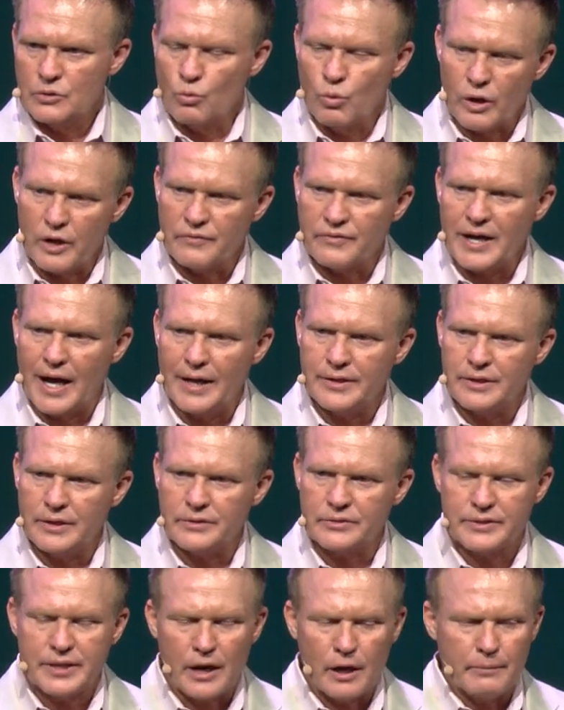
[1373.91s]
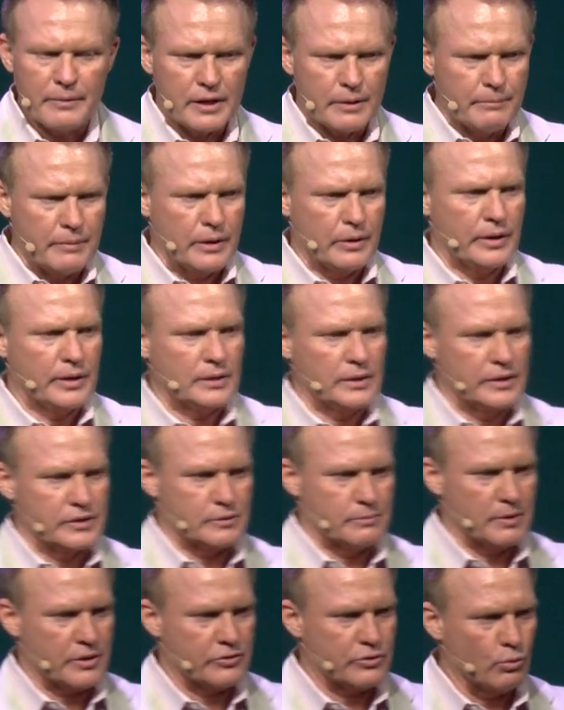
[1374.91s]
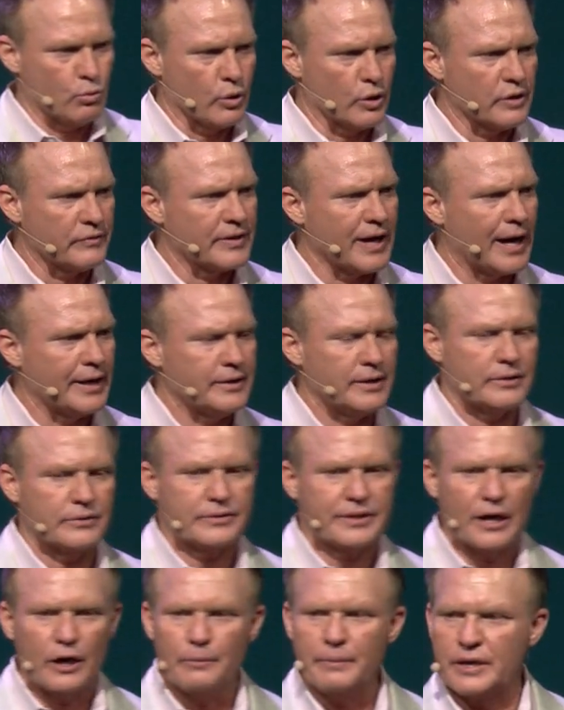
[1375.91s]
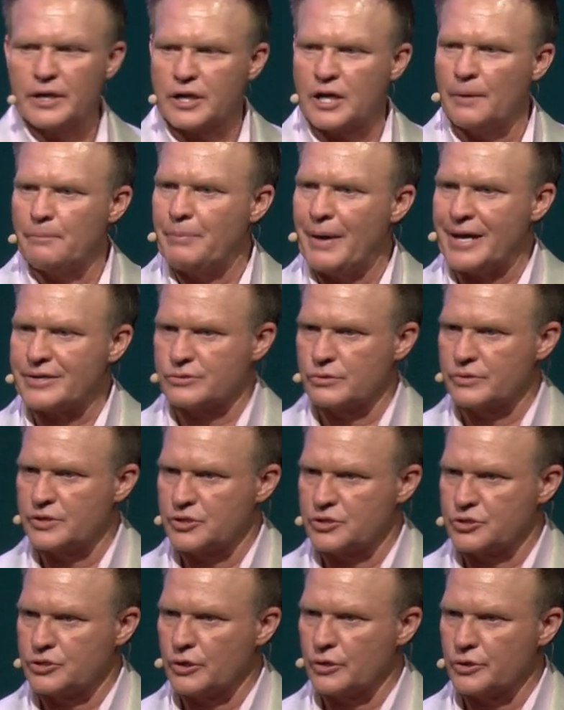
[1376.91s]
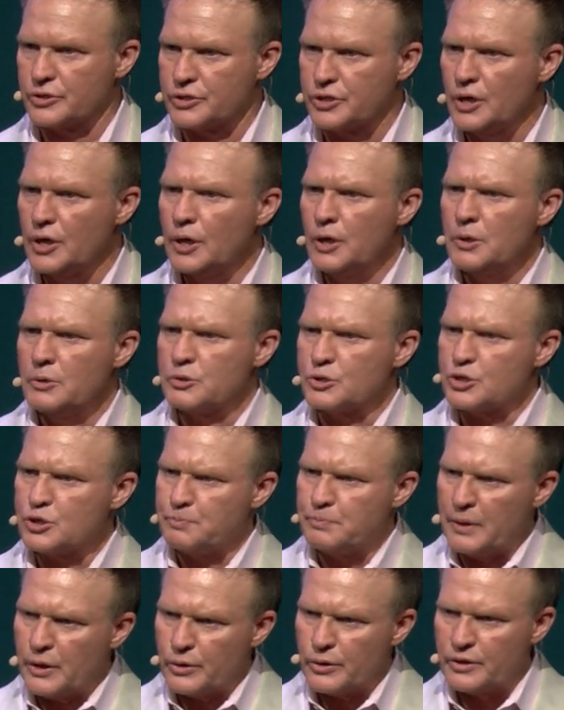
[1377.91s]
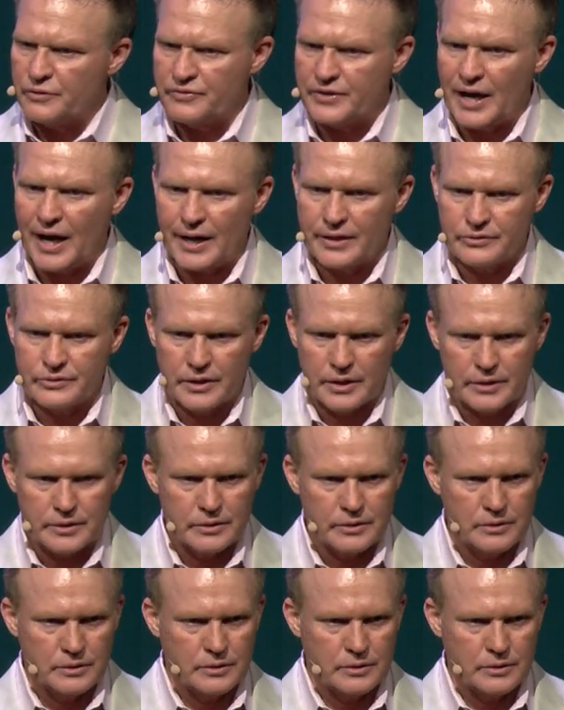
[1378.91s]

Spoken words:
The Word of God didn't tell me to marry Elizabeth. The Word of God didn't tell me to come pastor this church. The Spirit of God did.